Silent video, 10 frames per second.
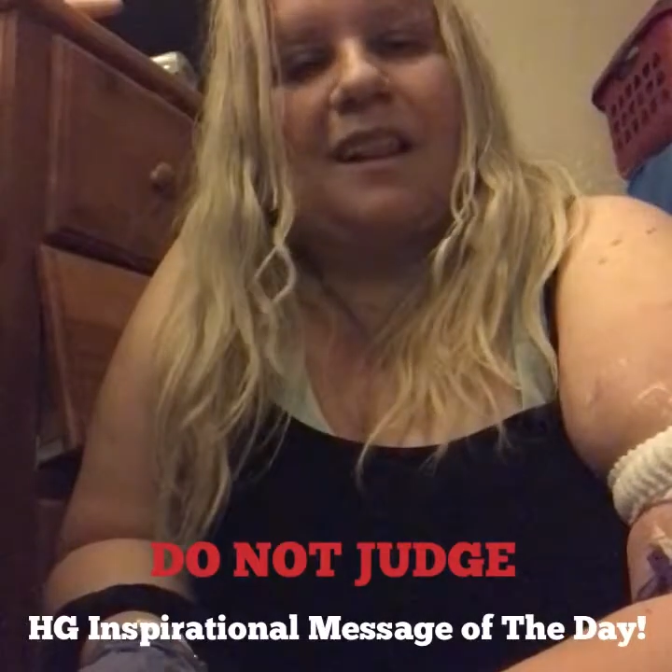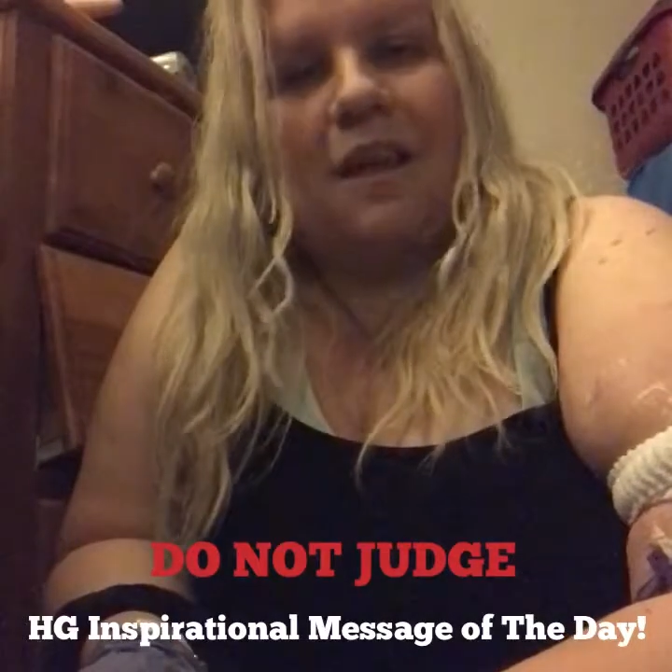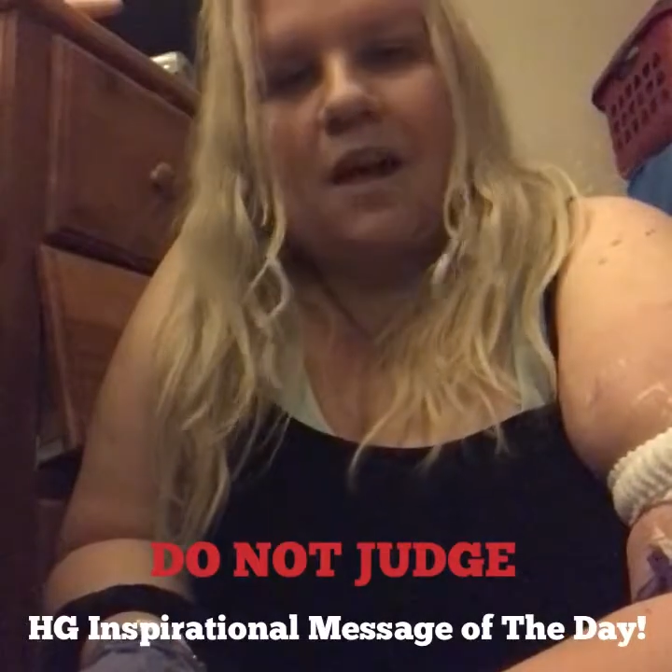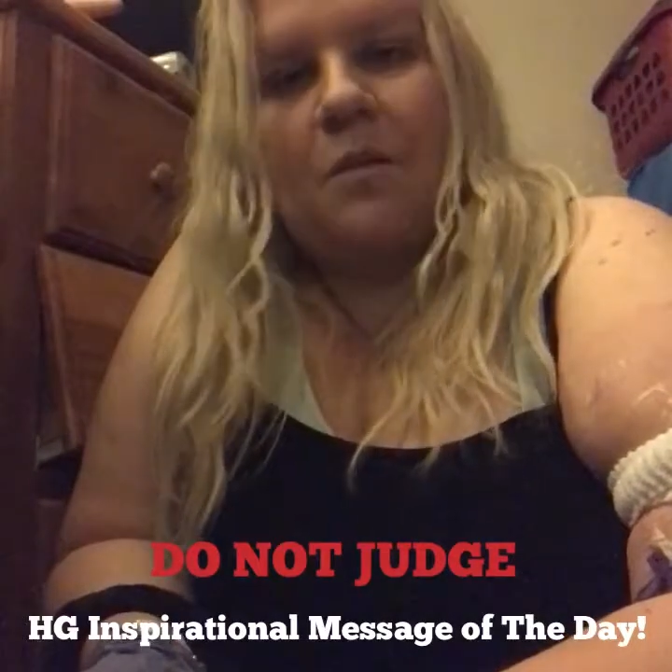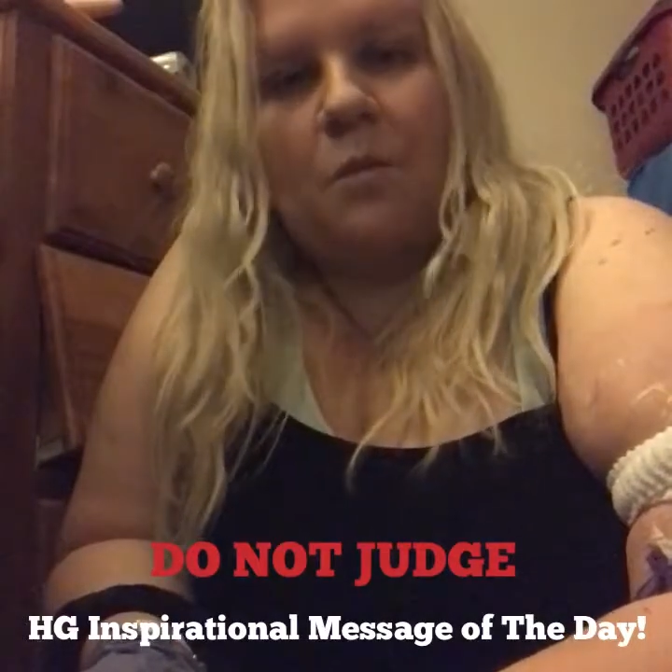
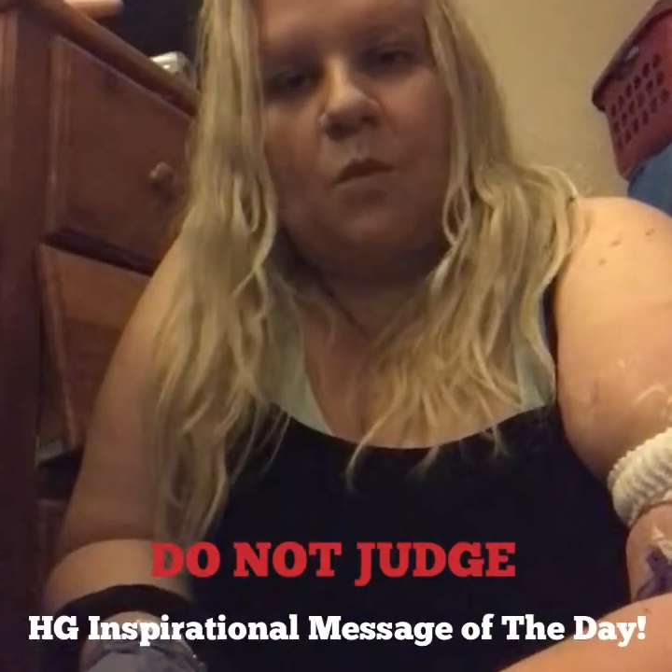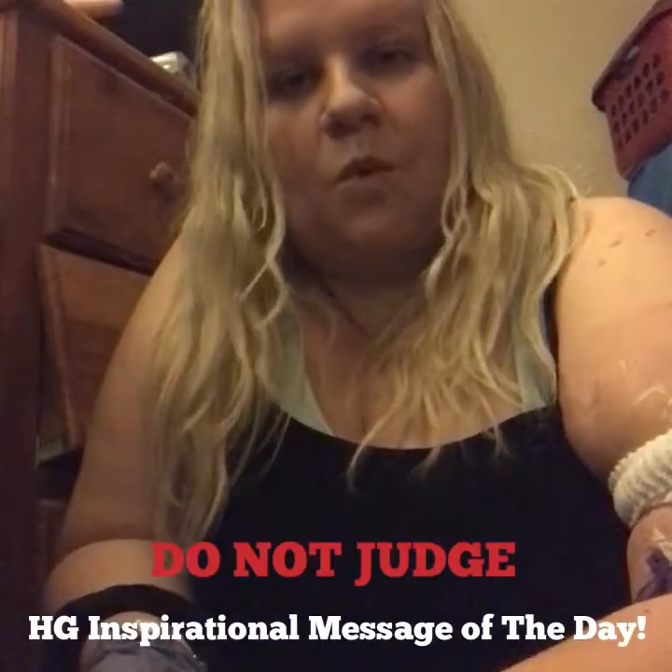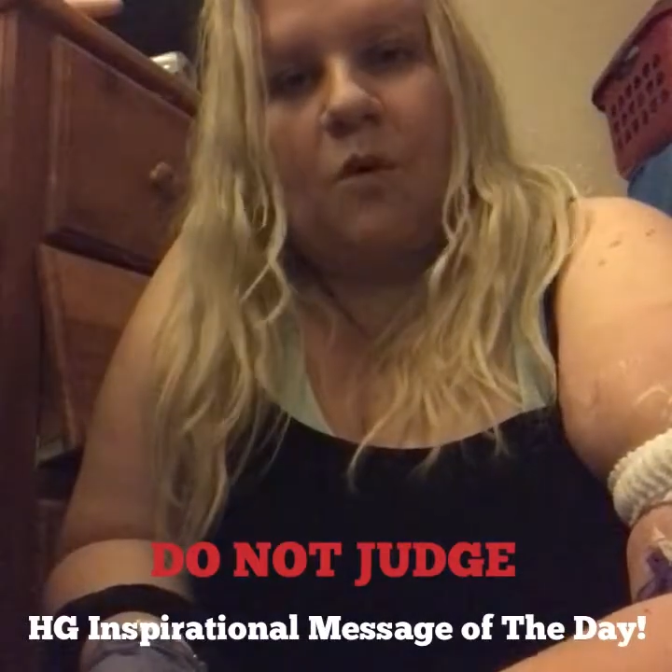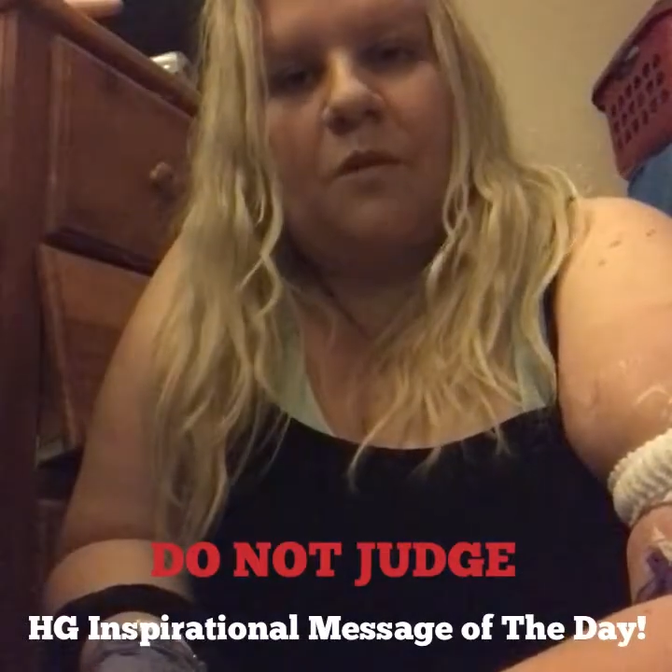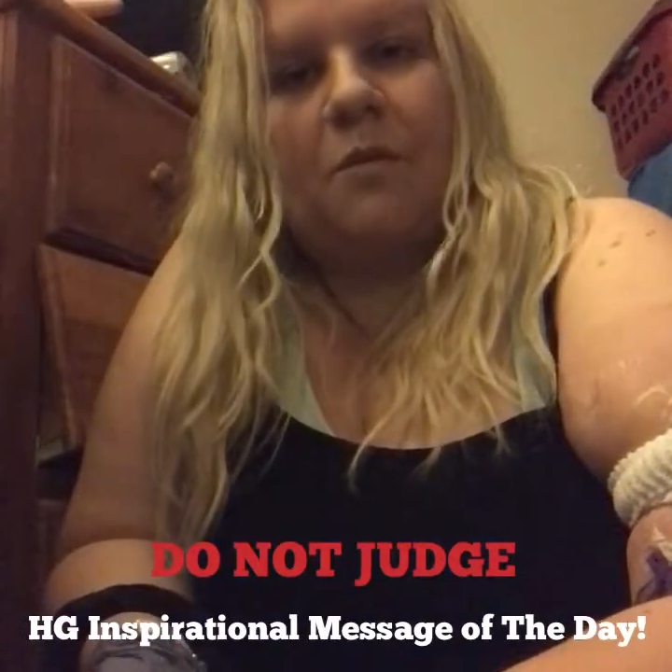lot
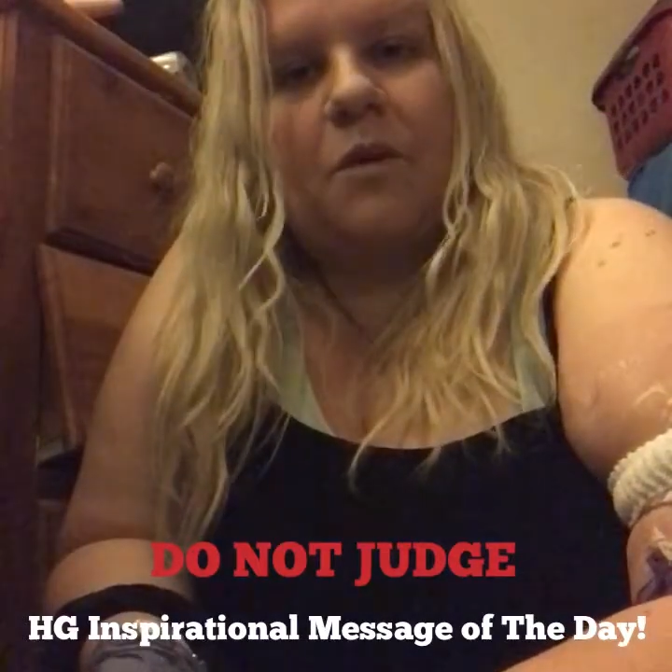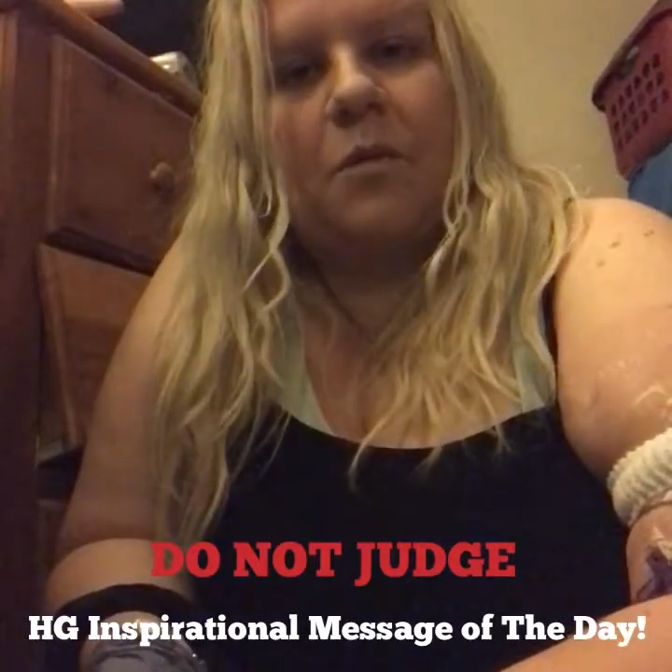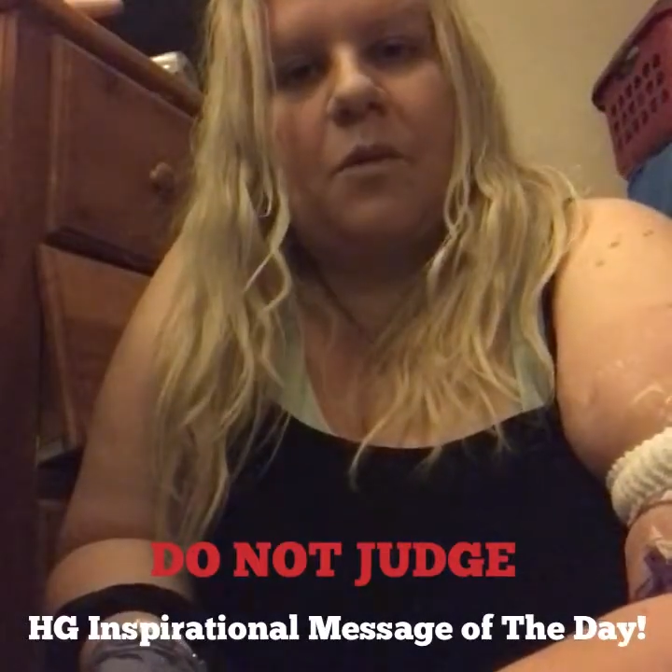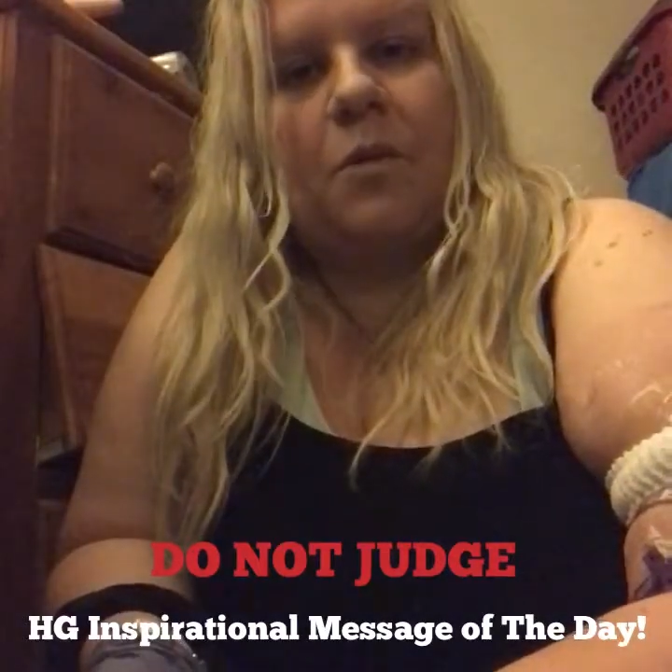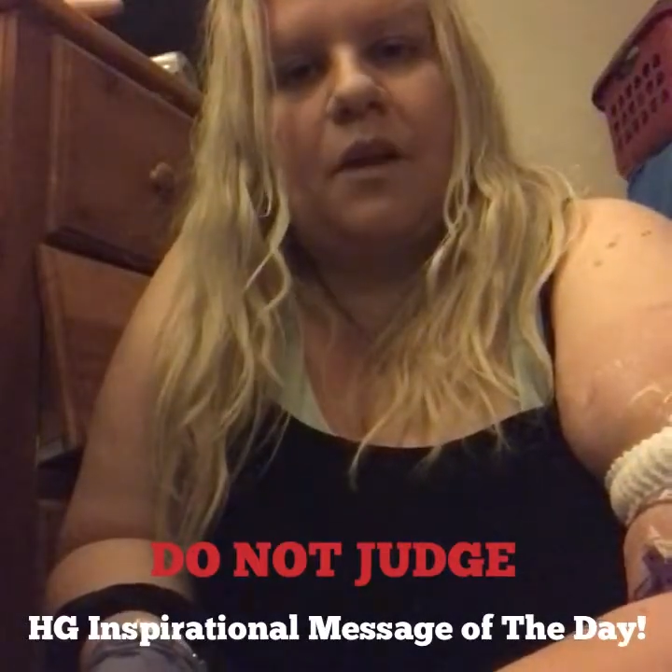more than
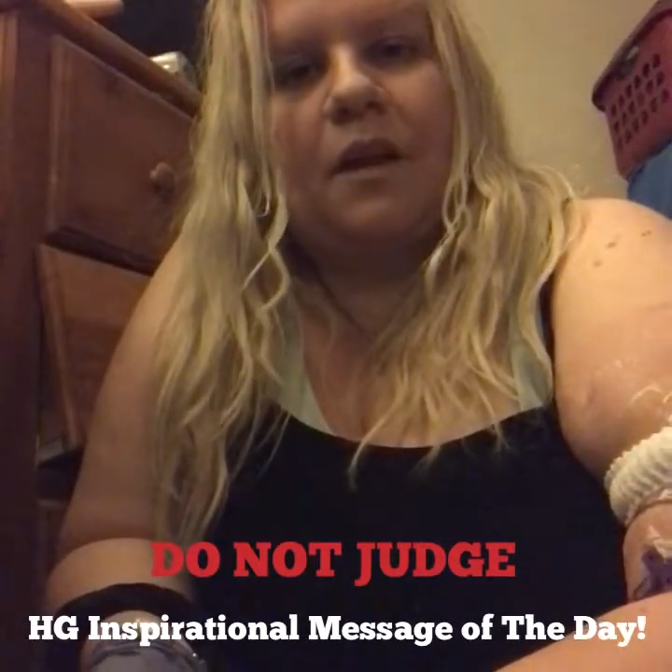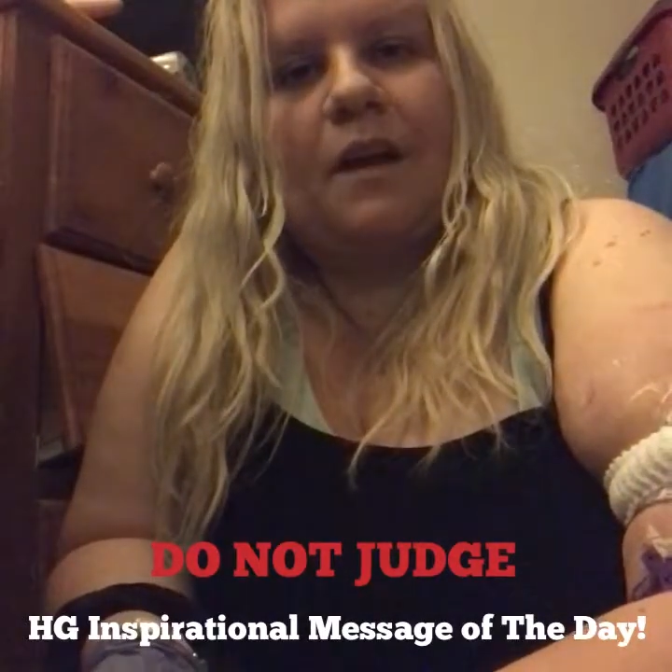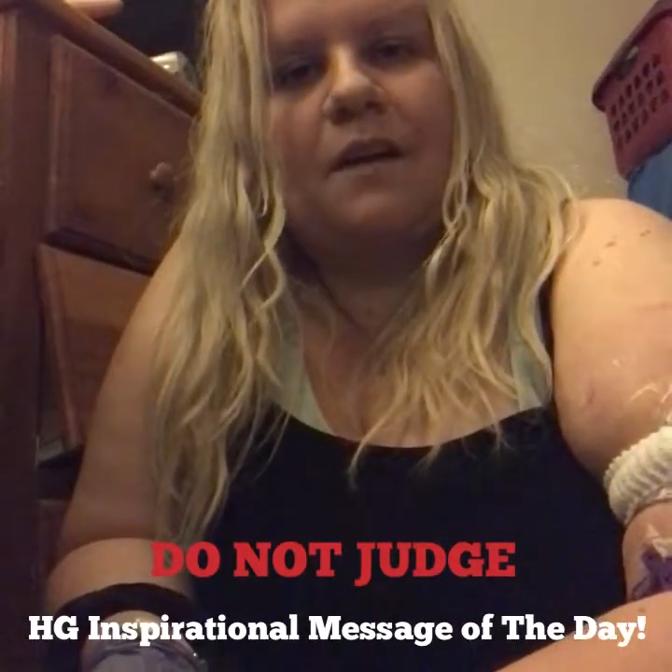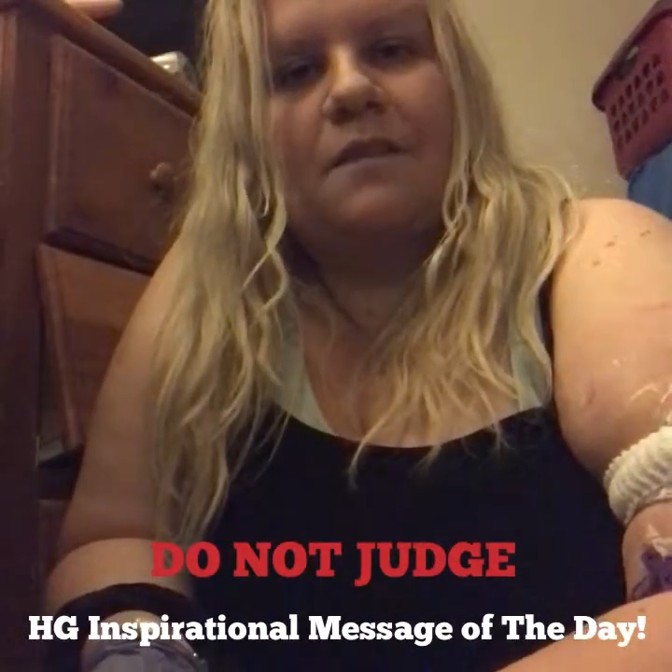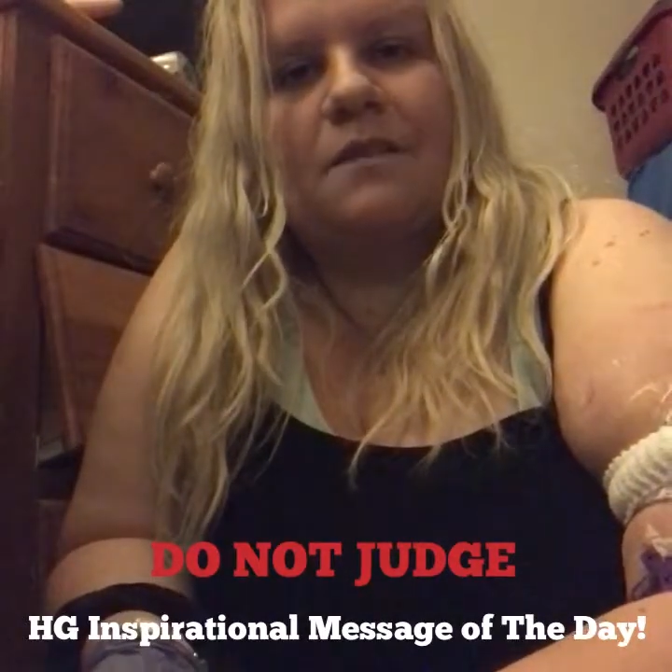people
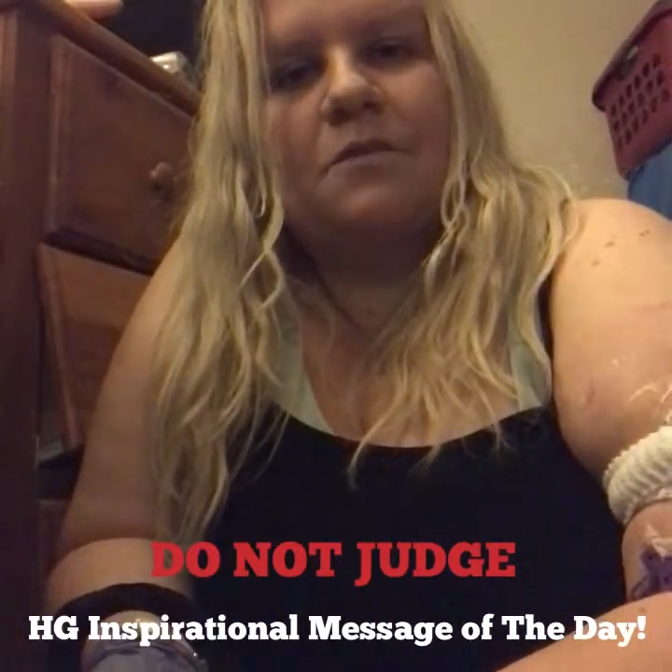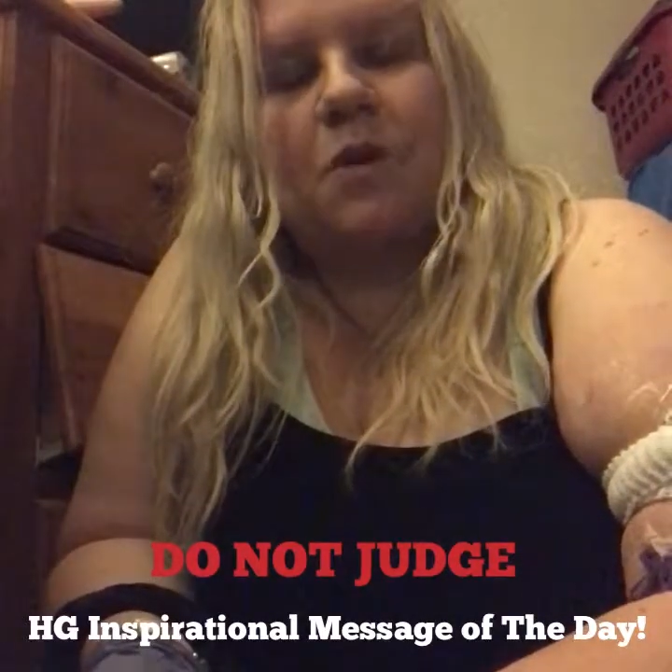realize.